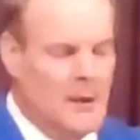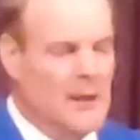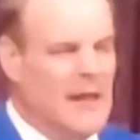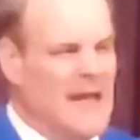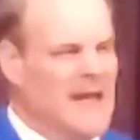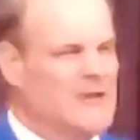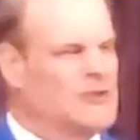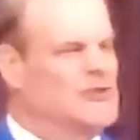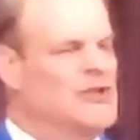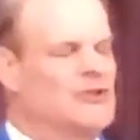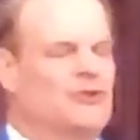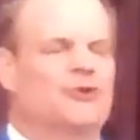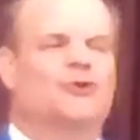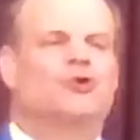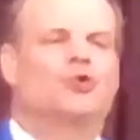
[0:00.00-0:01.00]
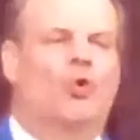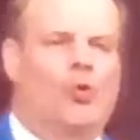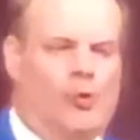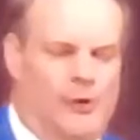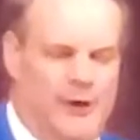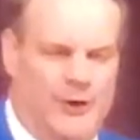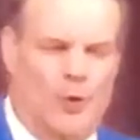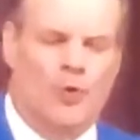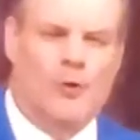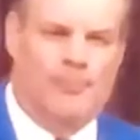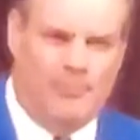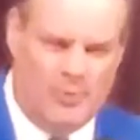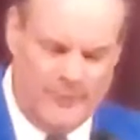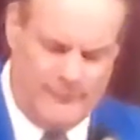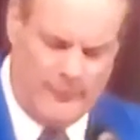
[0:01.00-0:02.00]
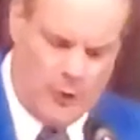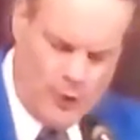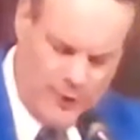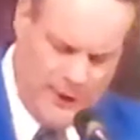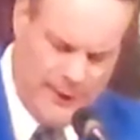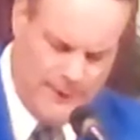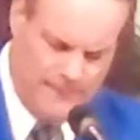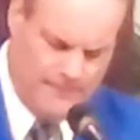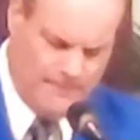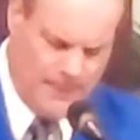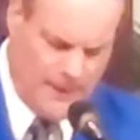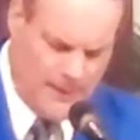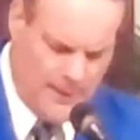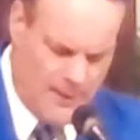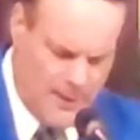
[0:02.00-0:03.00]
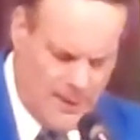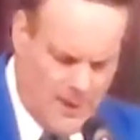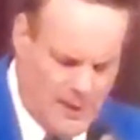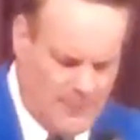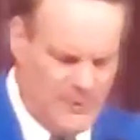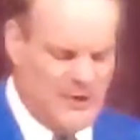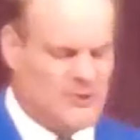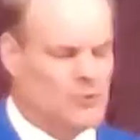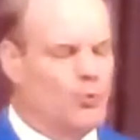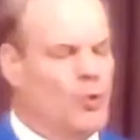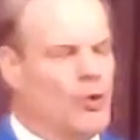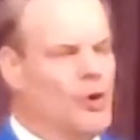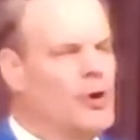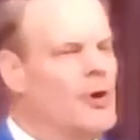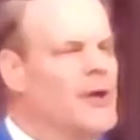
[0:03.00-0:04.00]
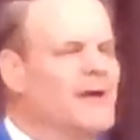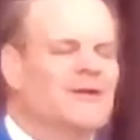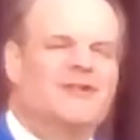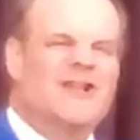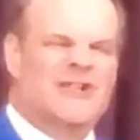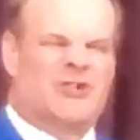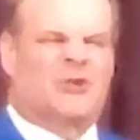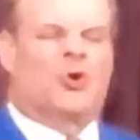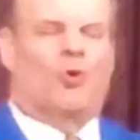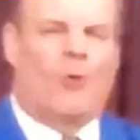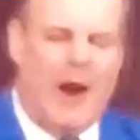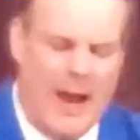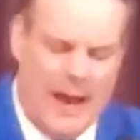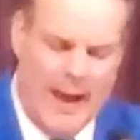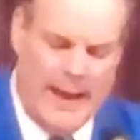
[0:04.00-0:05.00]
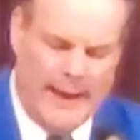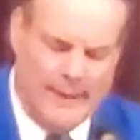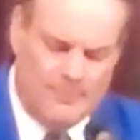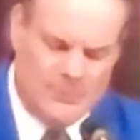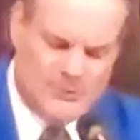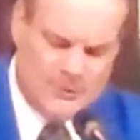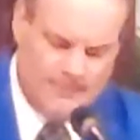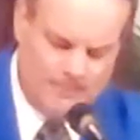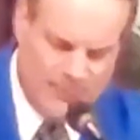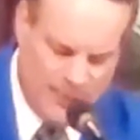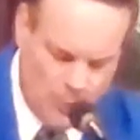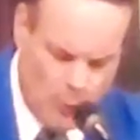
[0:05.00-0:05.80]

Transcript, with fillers: He's distorted or perverted. This word describes the